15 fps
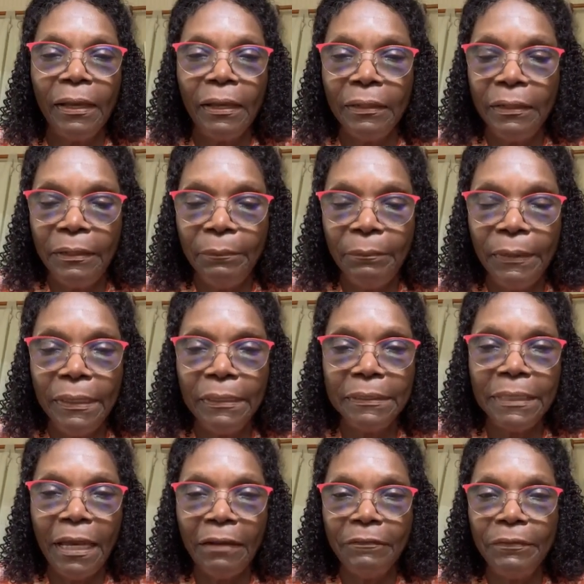It
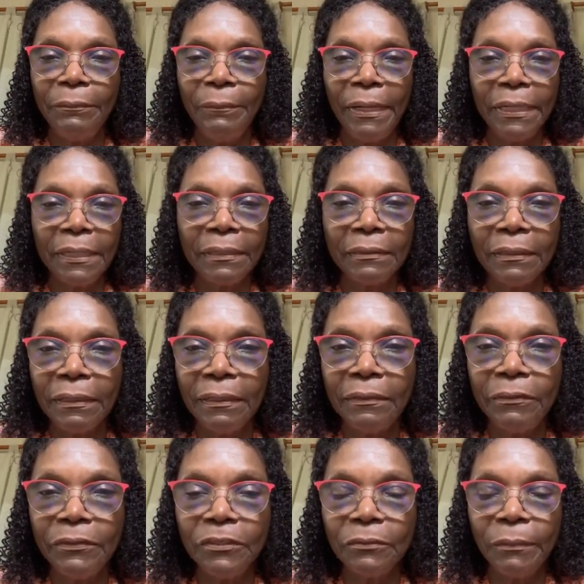means having medical
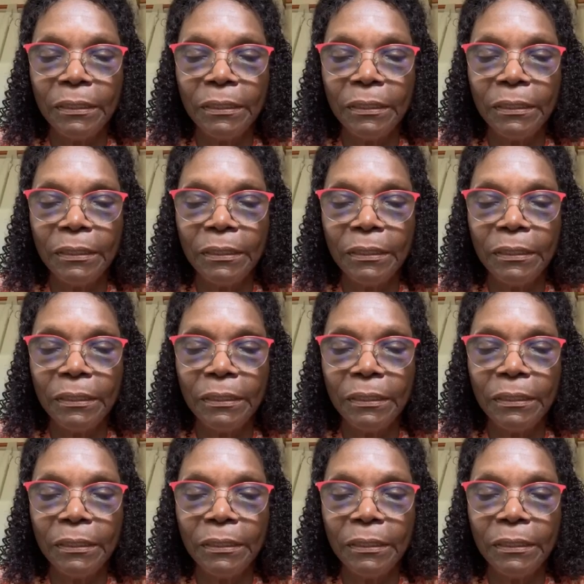clearance,